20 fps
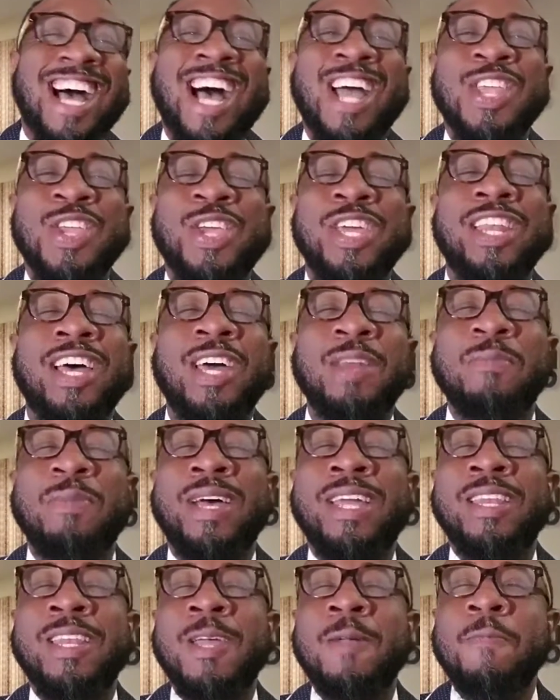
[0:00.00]
You can
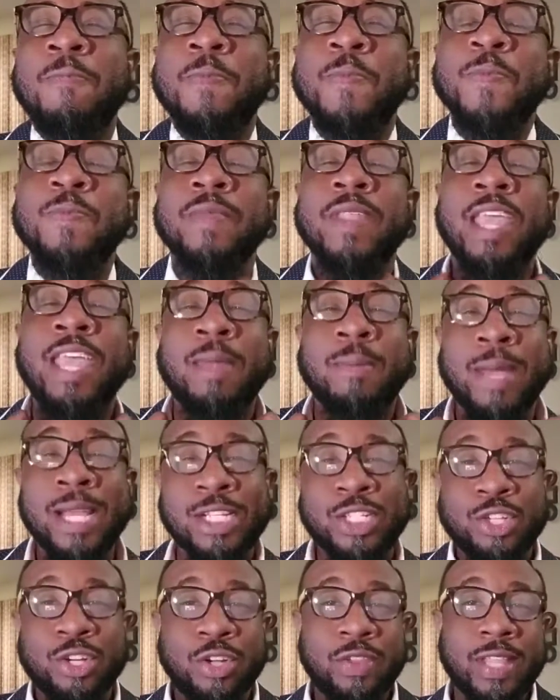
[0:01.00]
unbutton it and
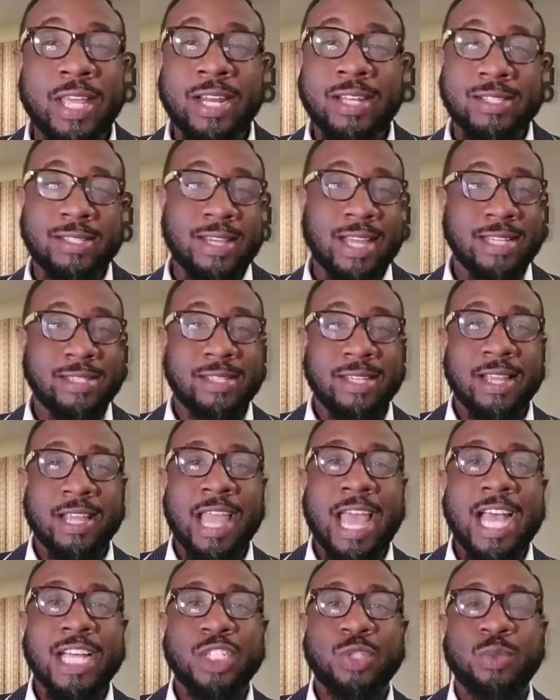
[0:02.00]
make sure that it's nice and
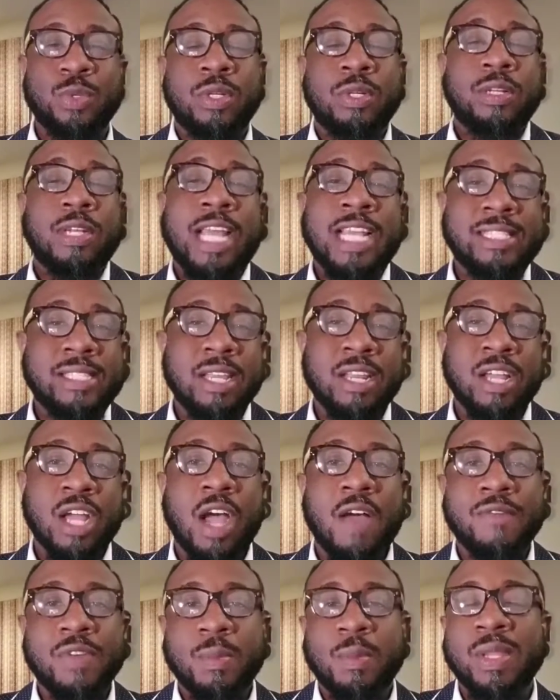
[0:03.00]
casual, nice and
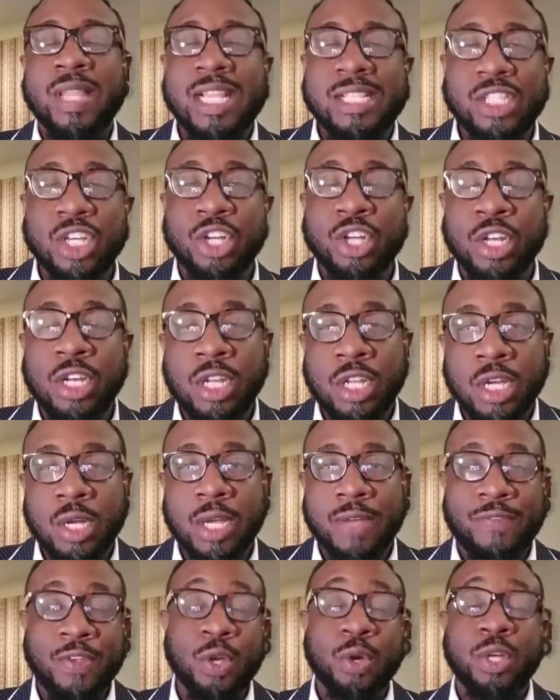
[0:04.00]
comfortable. That's a good look
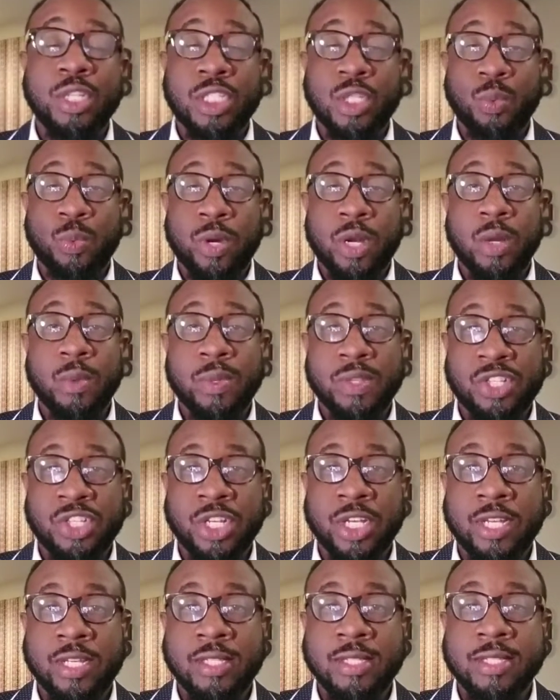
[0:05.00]
if you're going to wear it with
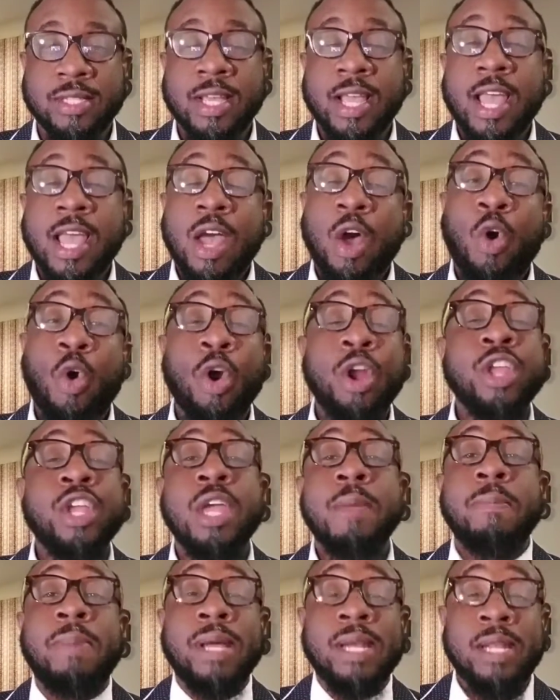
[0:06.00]
jeans. Or you
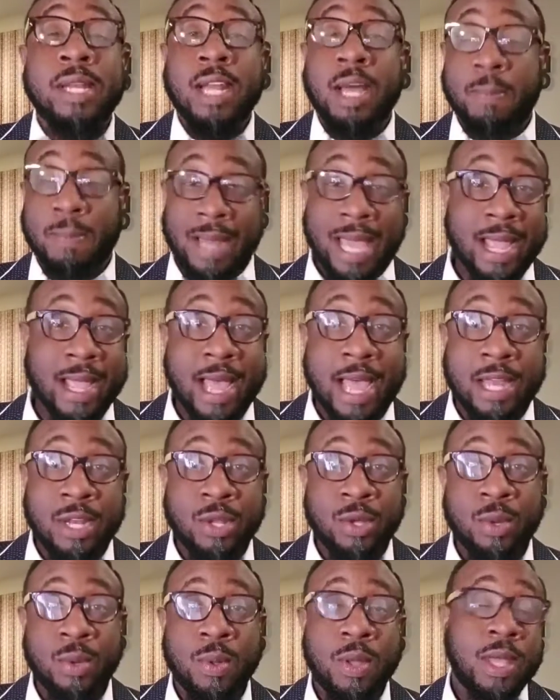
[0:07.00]
can button it up like I
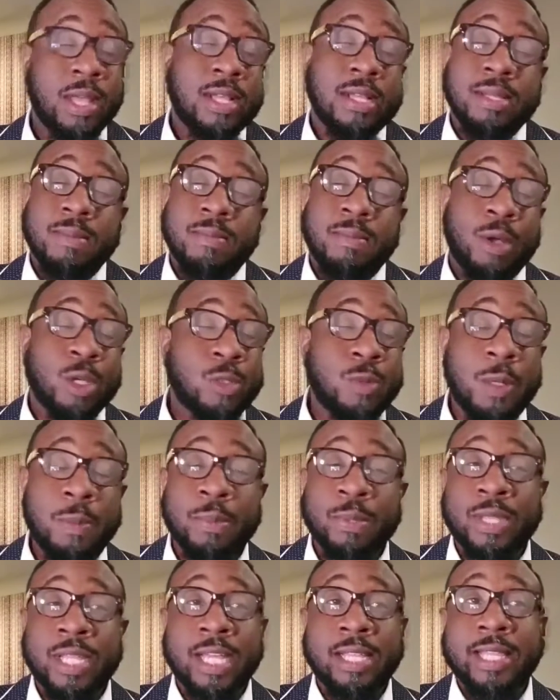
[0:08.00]
do. Most
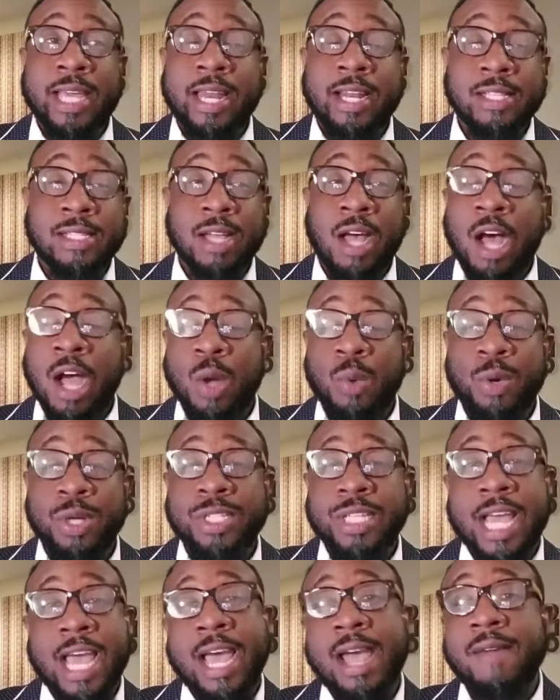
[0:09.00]
people think that it's
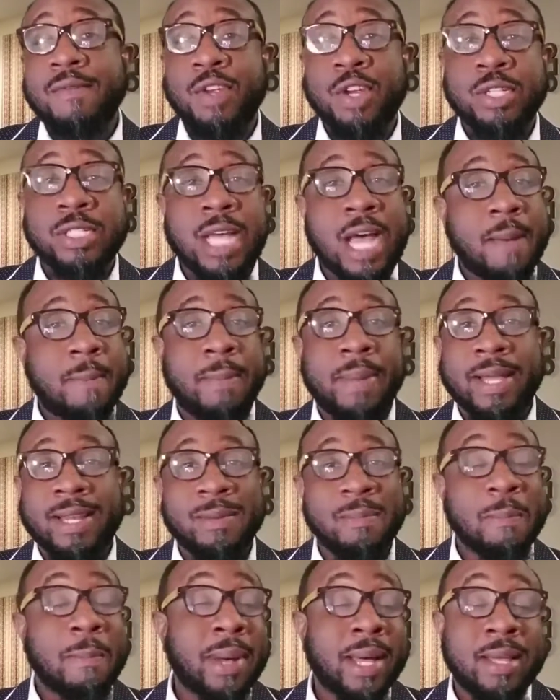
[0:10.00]
awkward to have your top
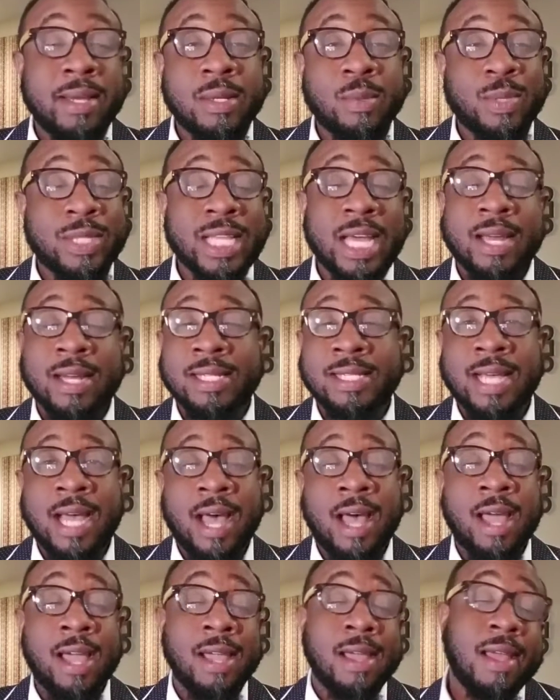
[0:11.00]
button buttoned without a
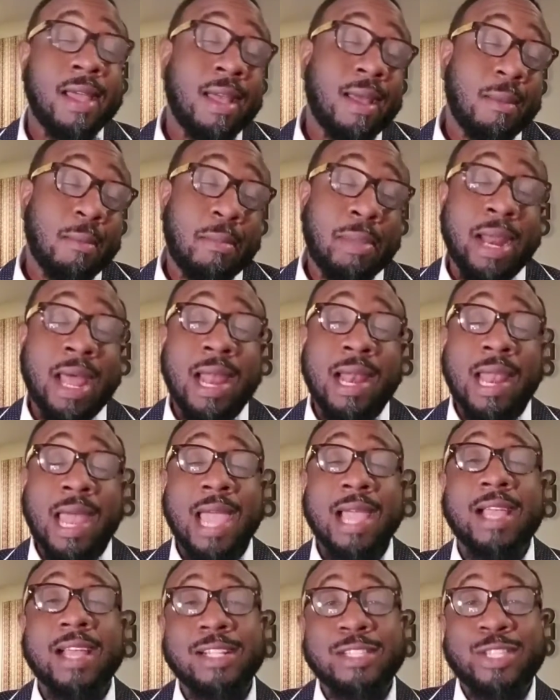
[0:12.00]
tie, but I
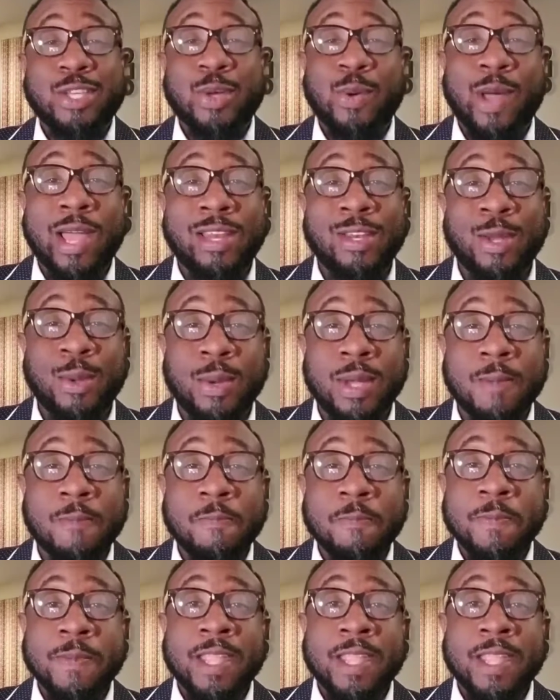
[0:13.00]
like it, so I do it.